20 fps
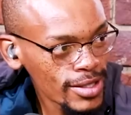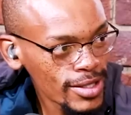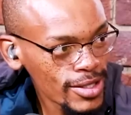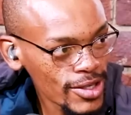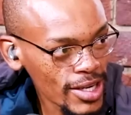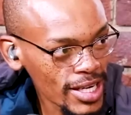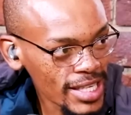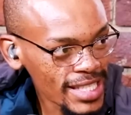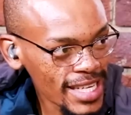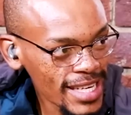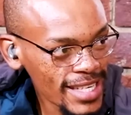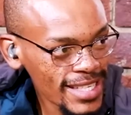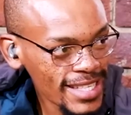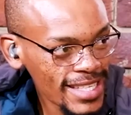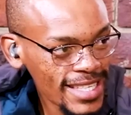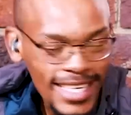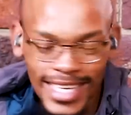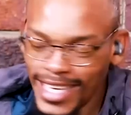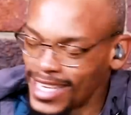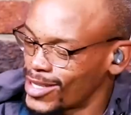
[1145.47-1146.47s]
You understand?
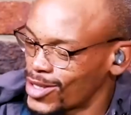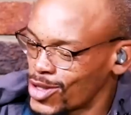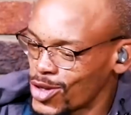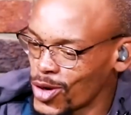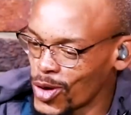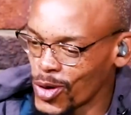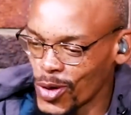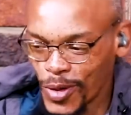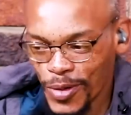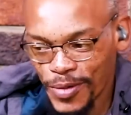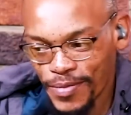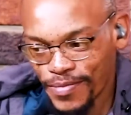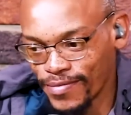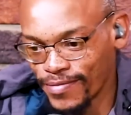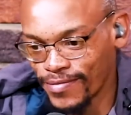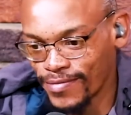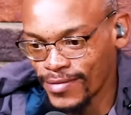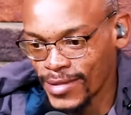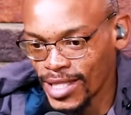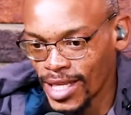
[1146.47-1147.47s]
So,
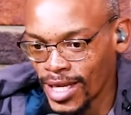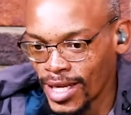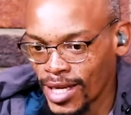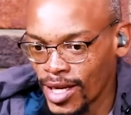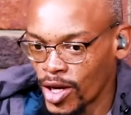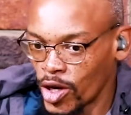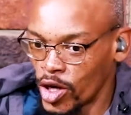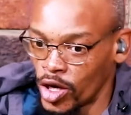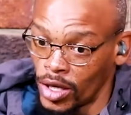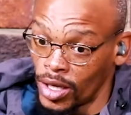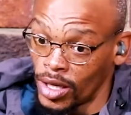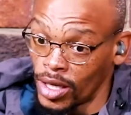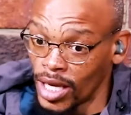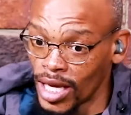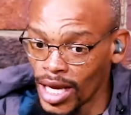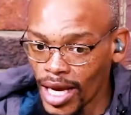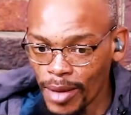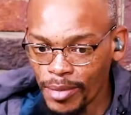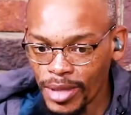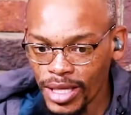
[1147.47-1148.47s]

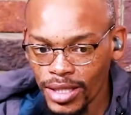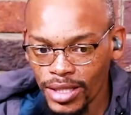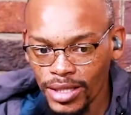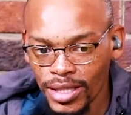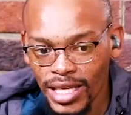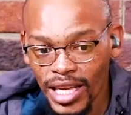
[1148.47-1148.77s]
I mean,